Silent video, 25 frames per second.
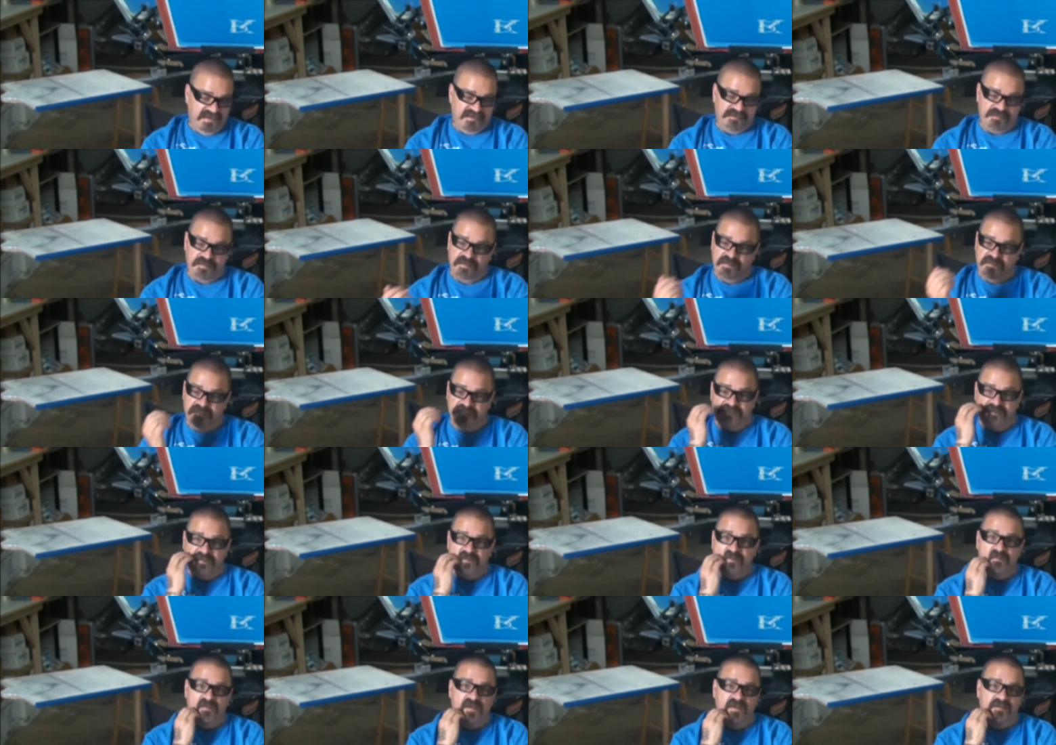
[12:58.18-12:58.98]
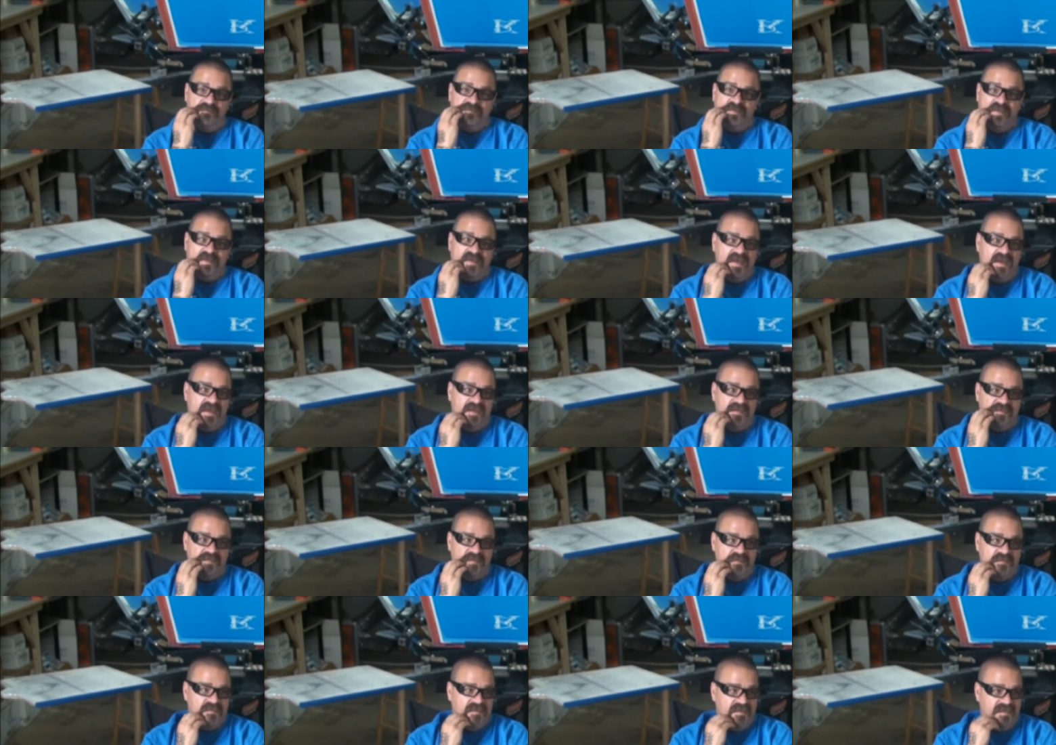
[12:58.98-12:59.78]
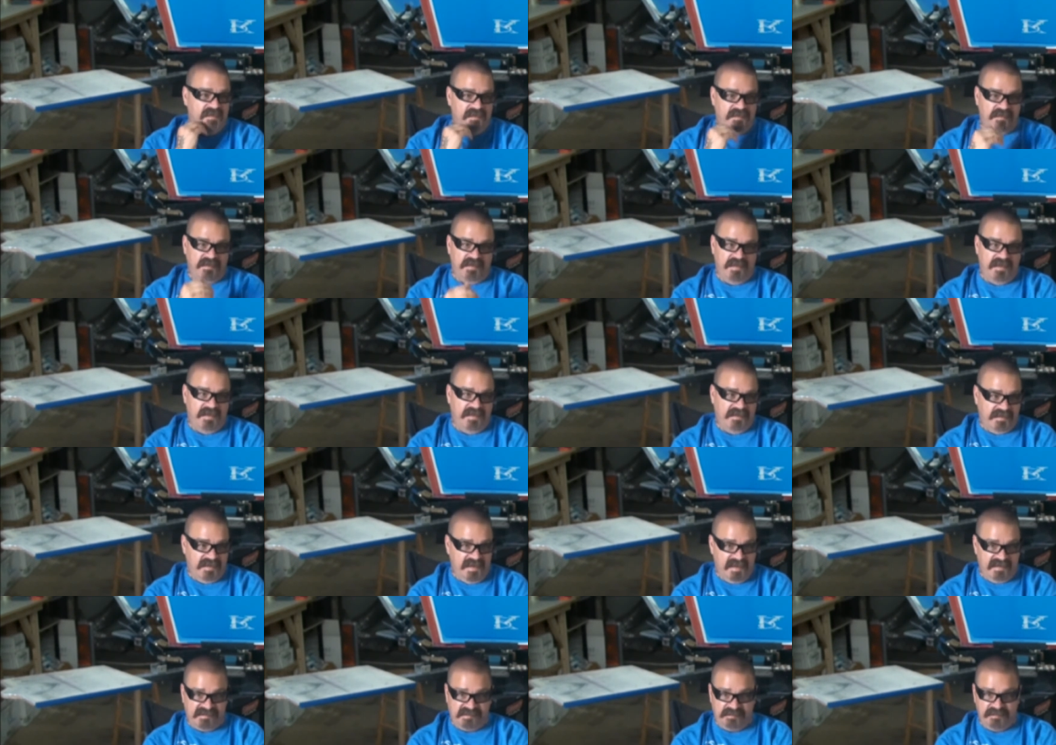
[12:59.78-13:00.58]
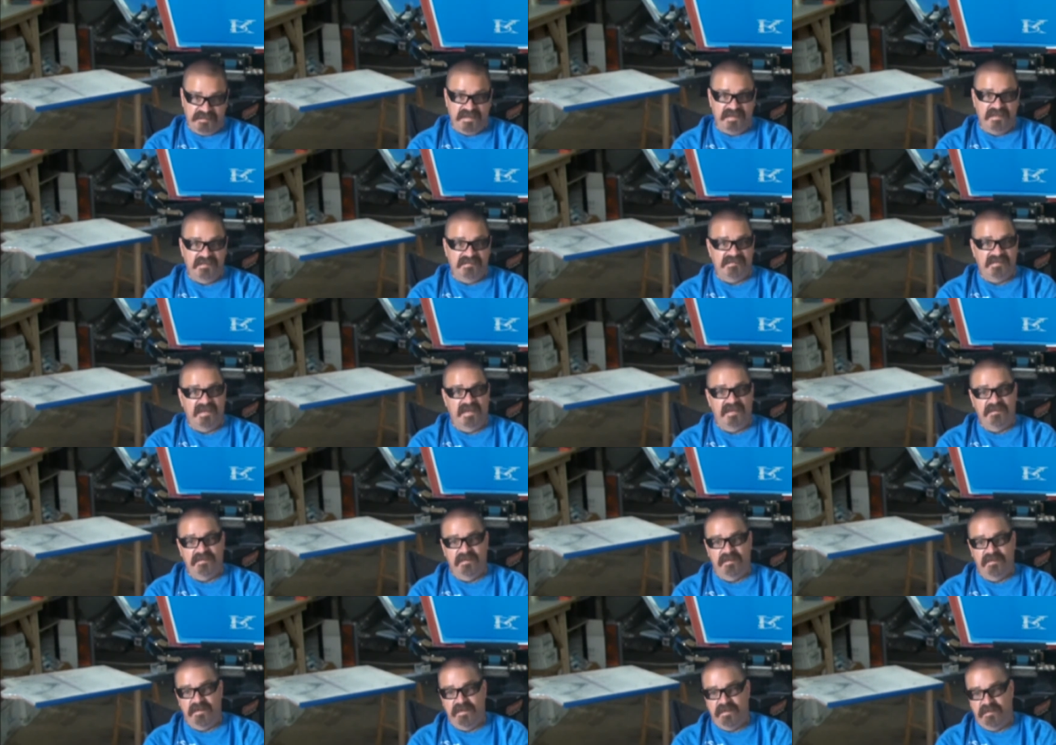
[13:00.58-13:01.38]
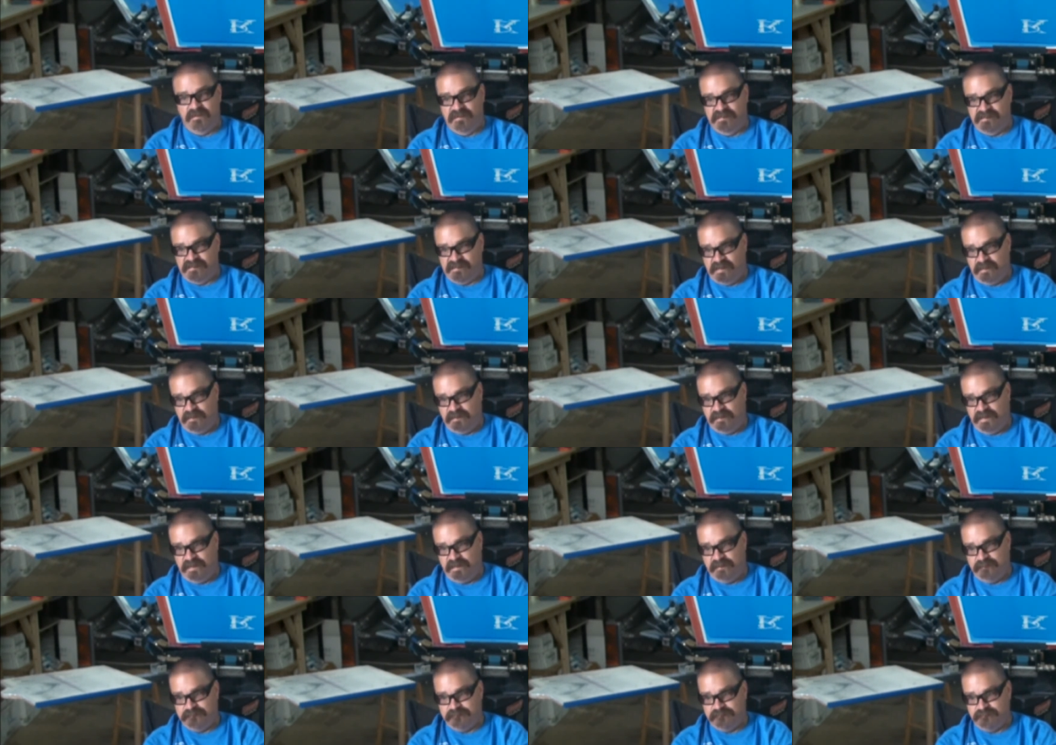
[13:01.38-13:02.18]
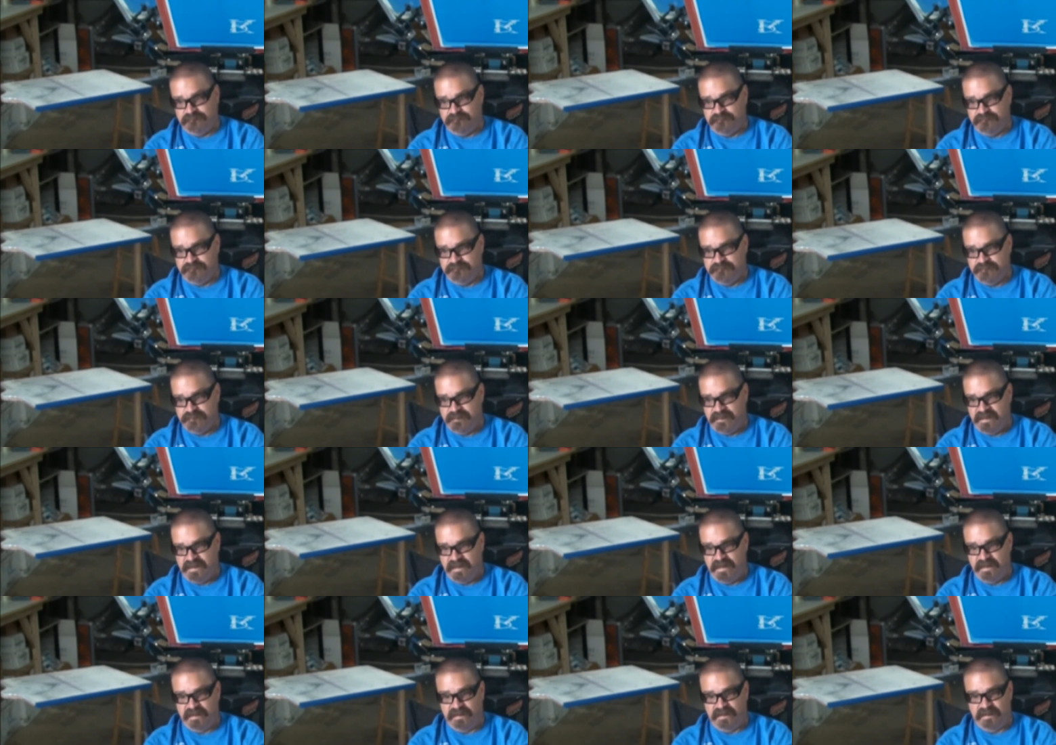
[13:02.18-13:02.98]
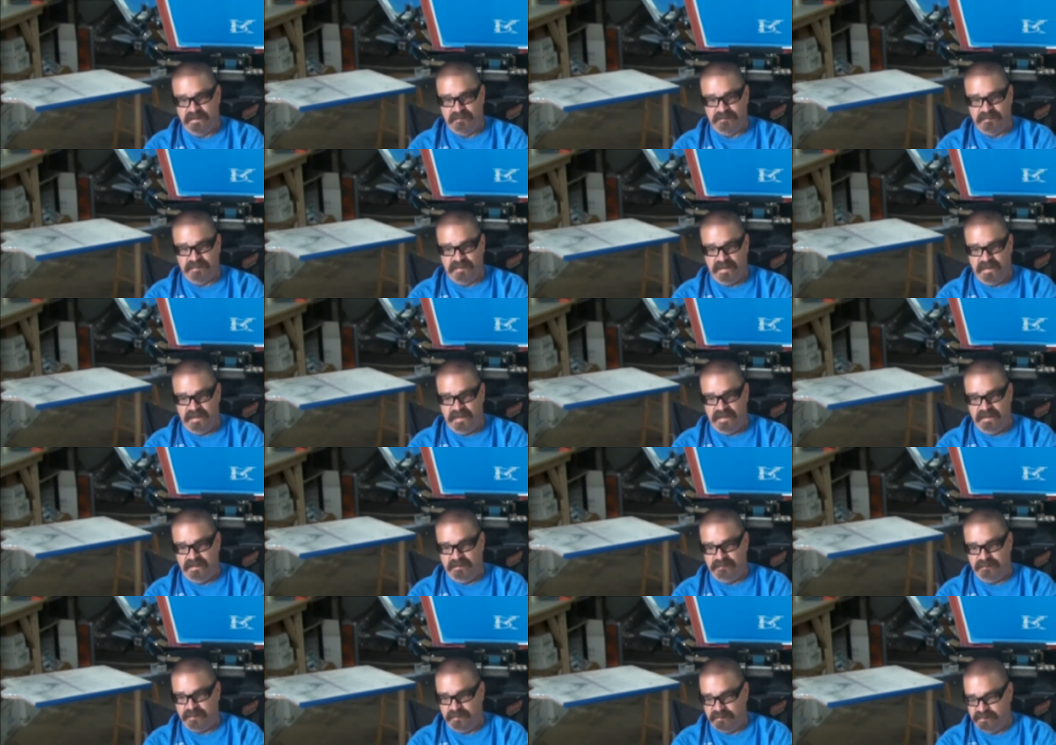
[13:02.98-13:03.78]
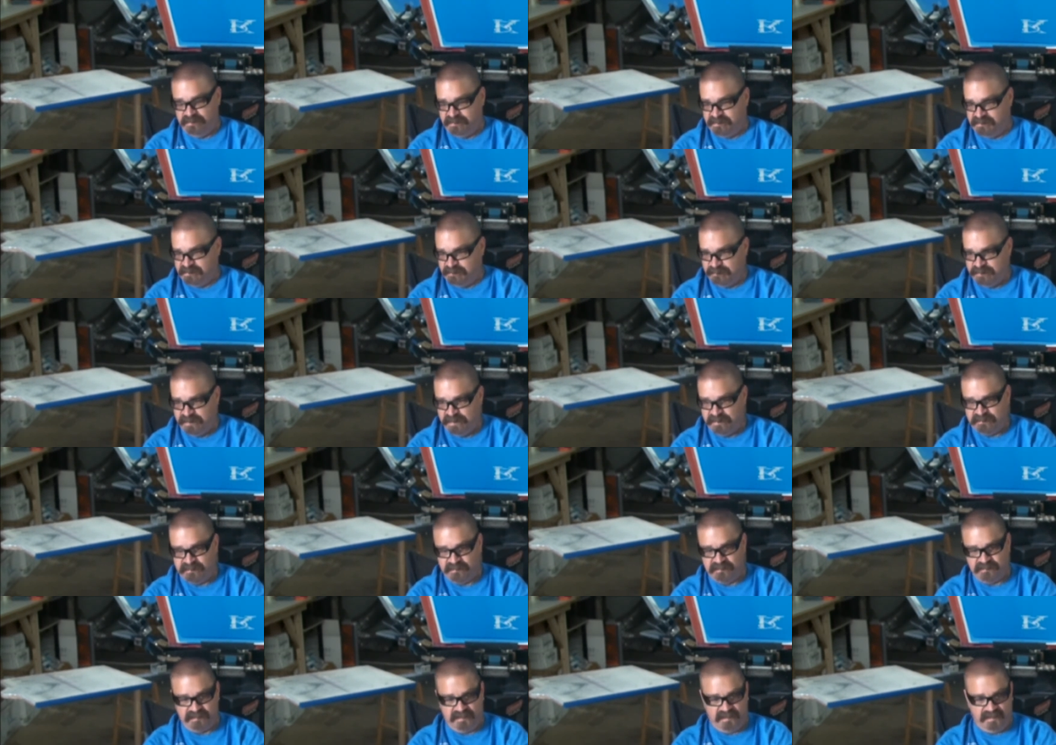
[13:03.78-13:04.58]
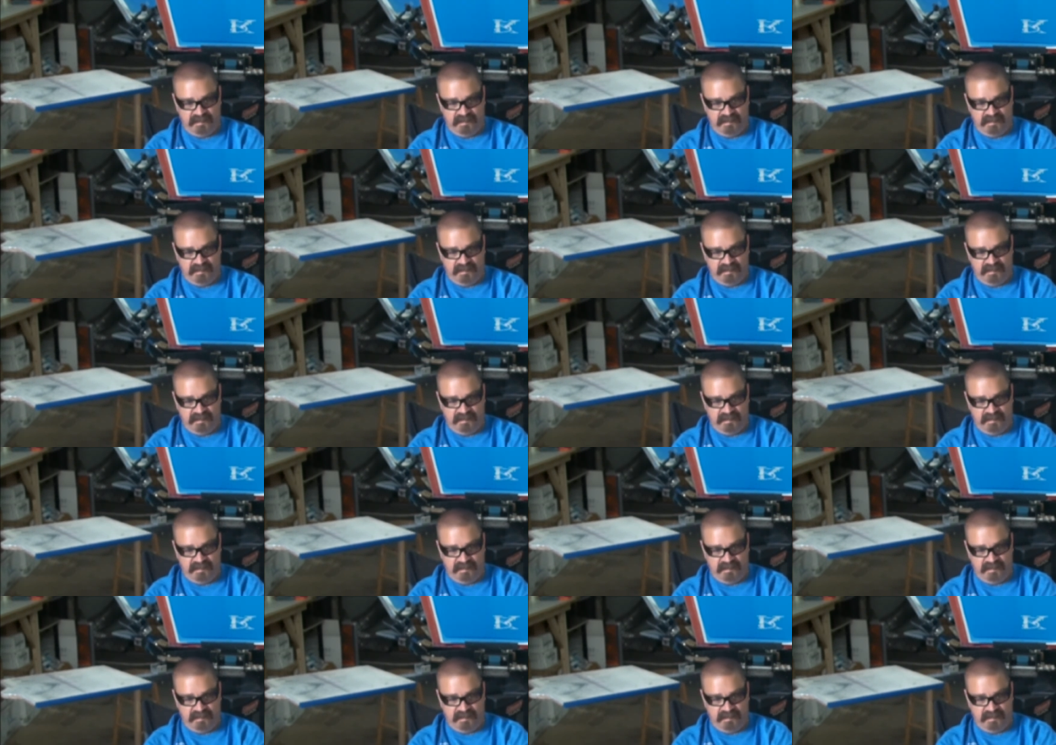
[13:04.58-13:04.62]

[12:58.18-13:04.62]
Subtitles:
put a few of them together, and got some kids down there in Arizona that are going to play. Posted some pictures